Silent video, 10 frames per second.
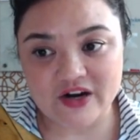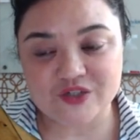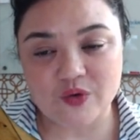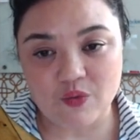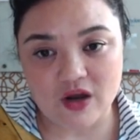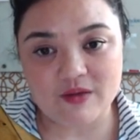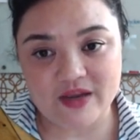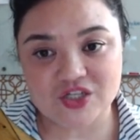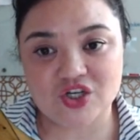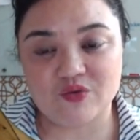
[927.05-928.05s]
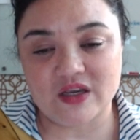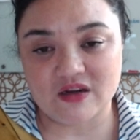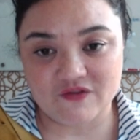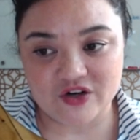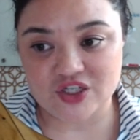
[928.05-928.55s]
we want to make sure we
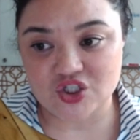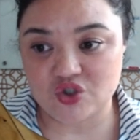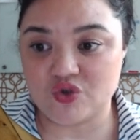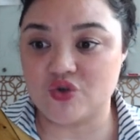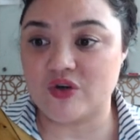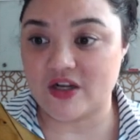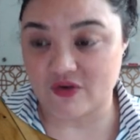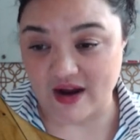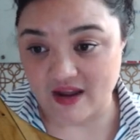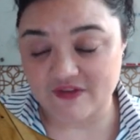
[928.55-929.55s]
convert it to a graph.